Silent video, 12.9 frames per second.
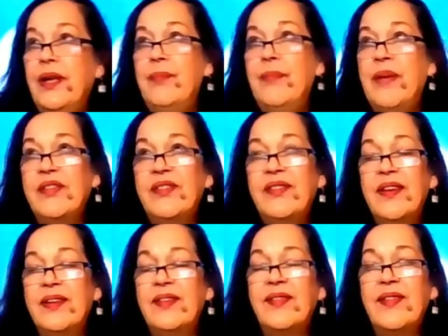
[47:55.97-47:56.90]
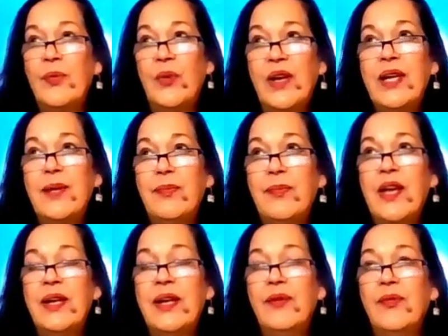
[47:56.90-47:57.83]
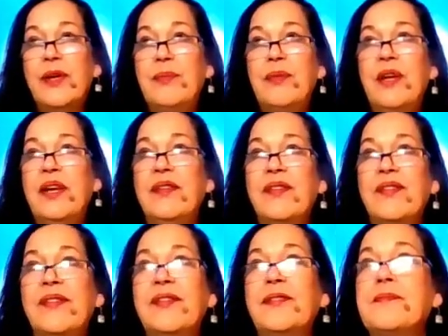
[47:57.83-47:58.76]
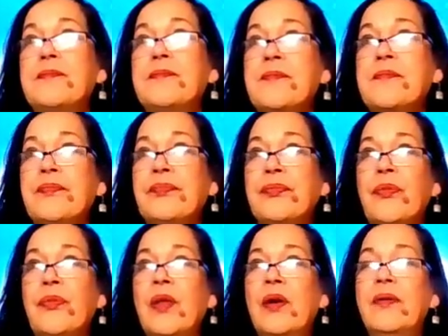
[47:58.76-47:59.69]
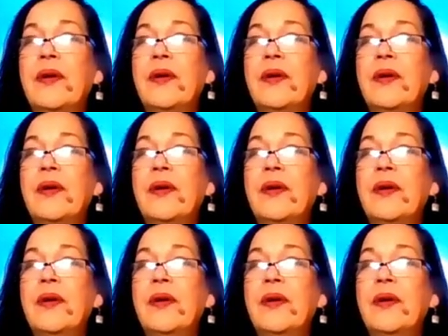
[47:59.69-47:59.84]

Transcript: it makes sense that we keep getting repeats. All